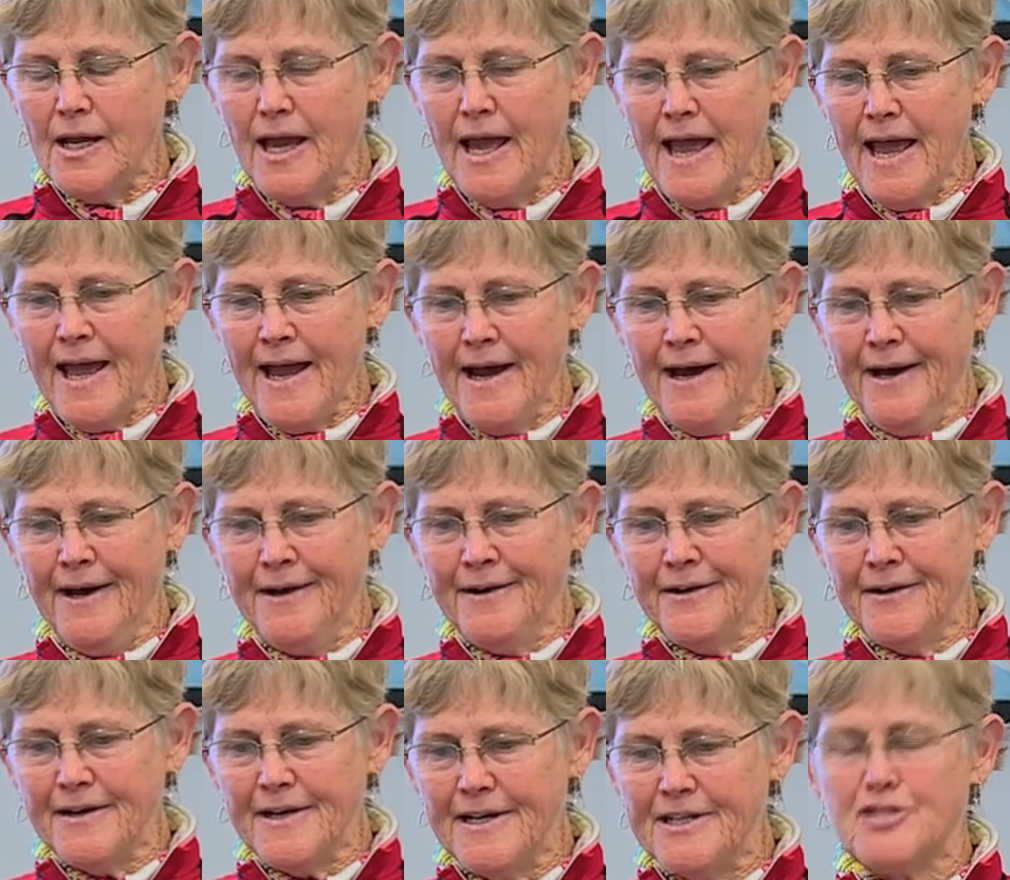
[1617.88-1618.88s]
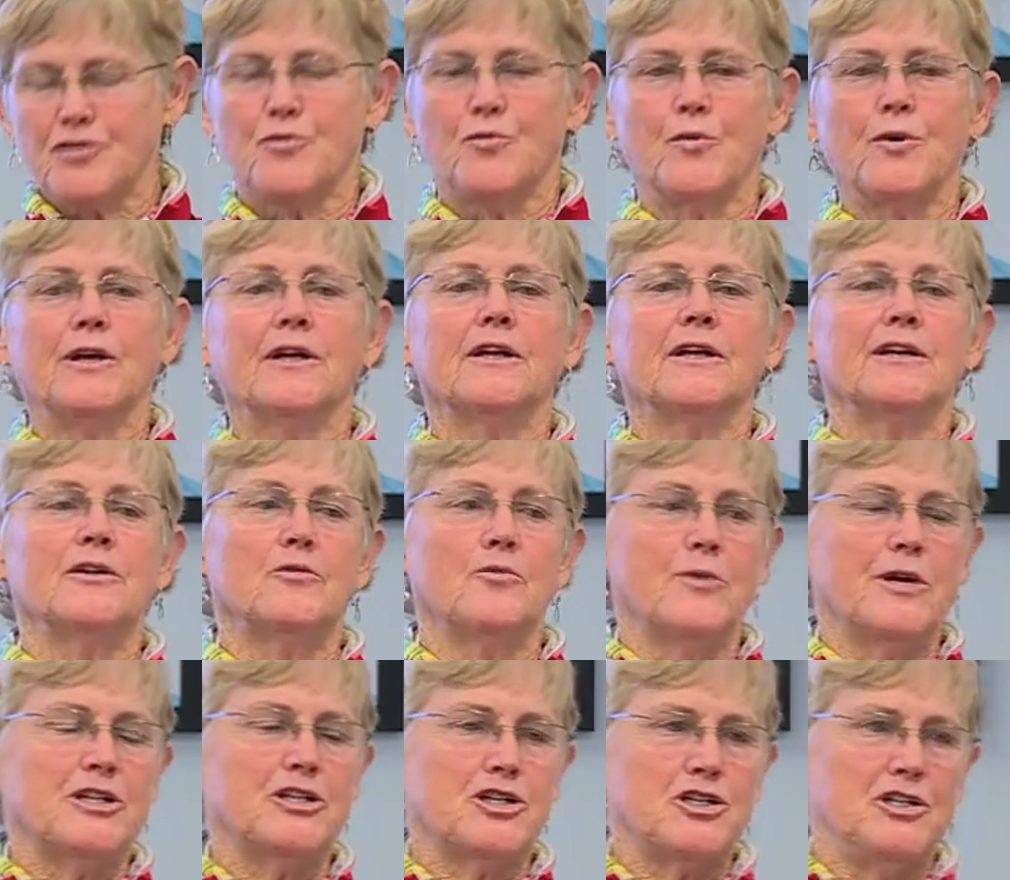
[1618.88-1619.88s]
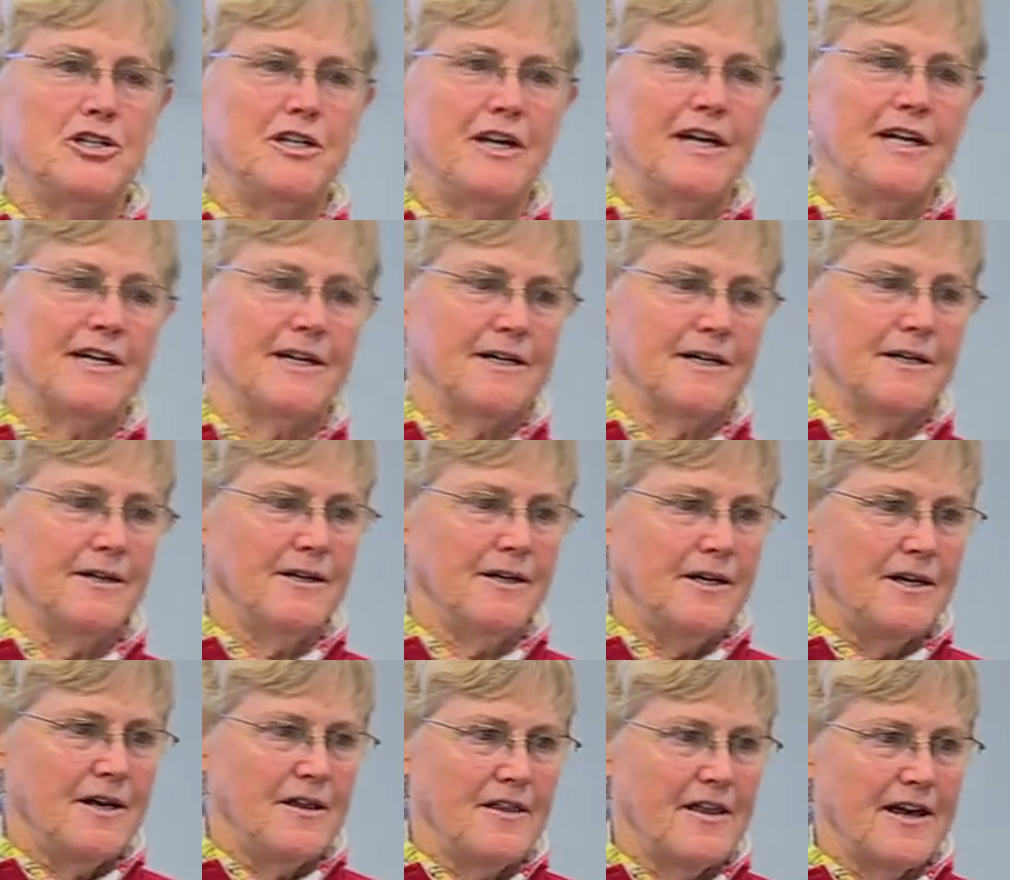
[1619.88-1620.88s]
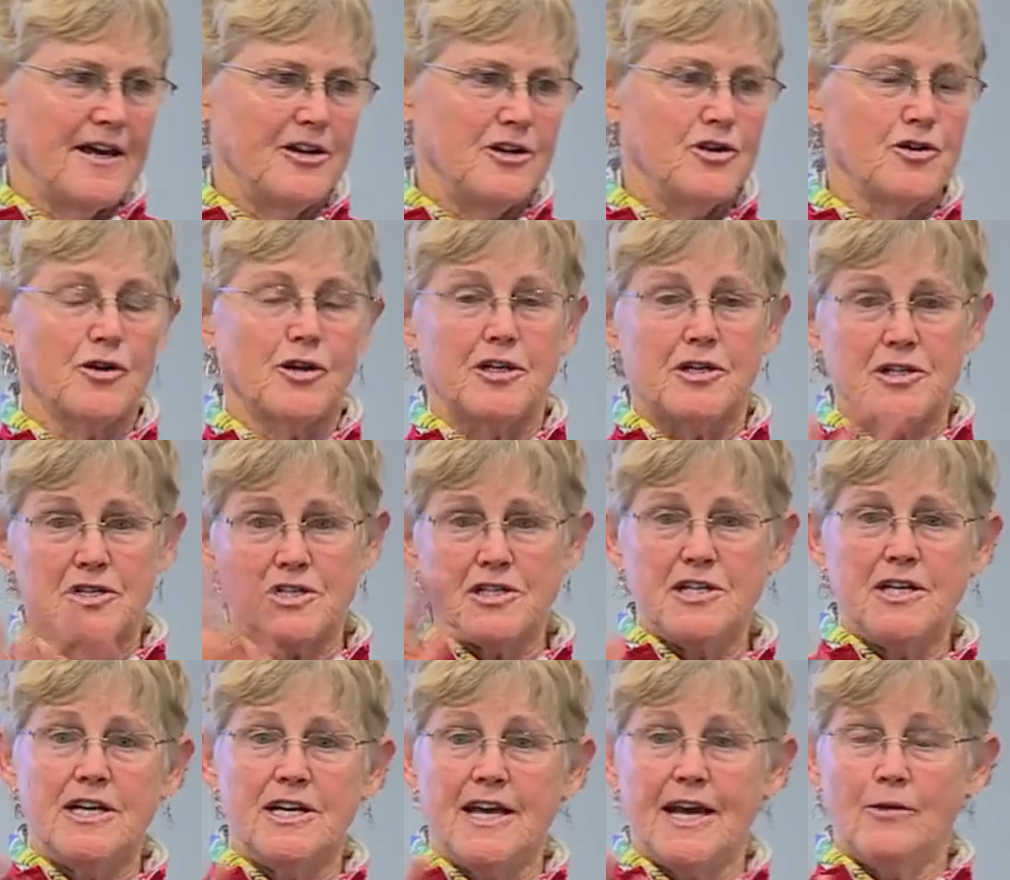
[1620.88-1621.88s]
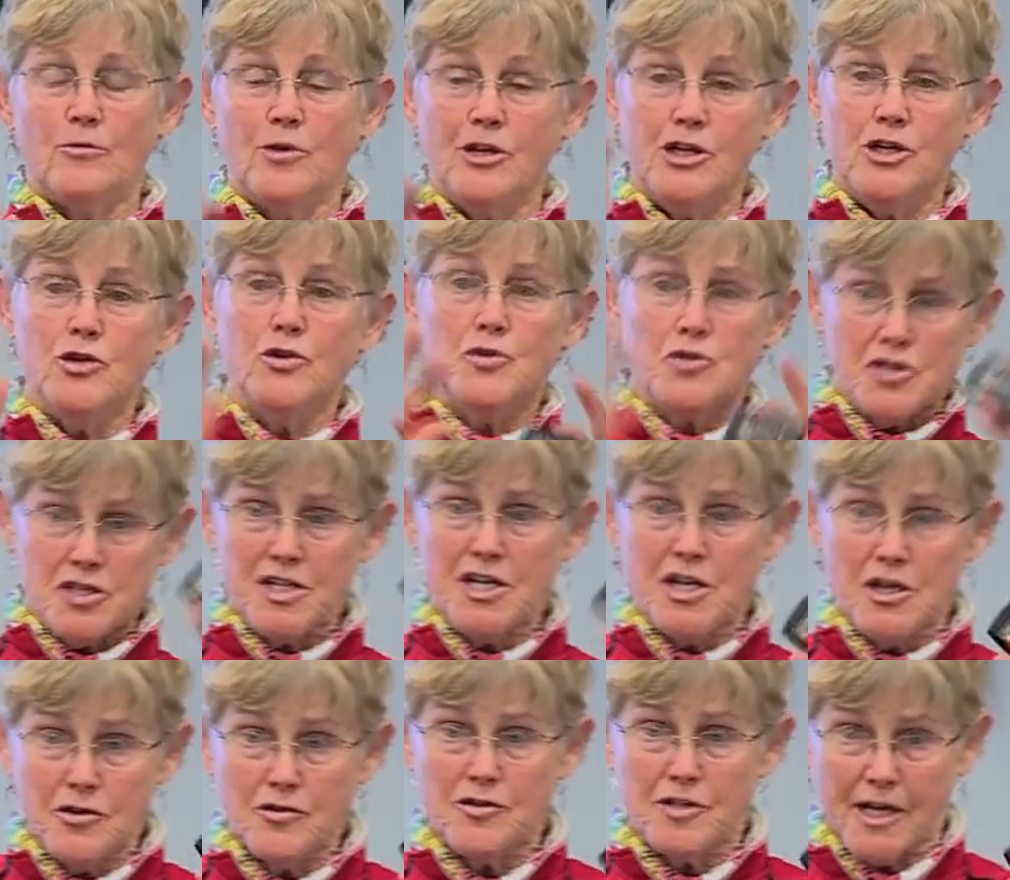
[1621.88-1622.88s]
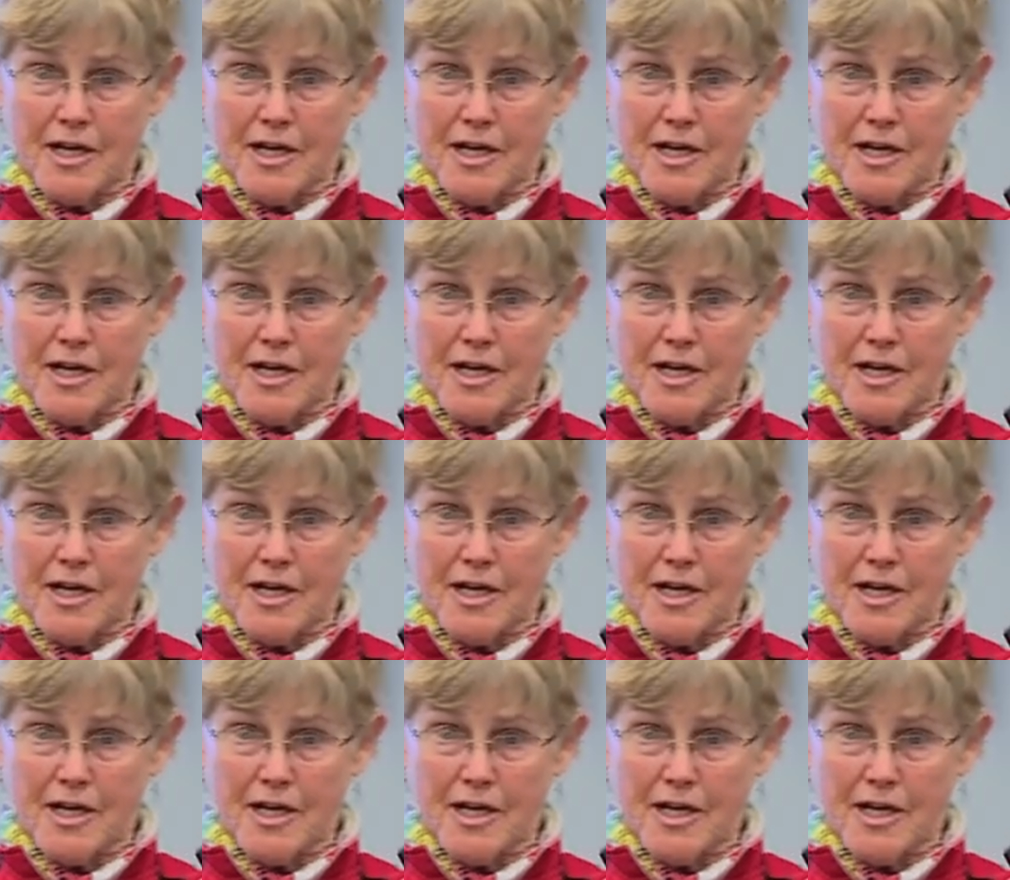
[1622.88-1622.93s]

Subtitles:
And it's really rich data that you're going to see. And when you see your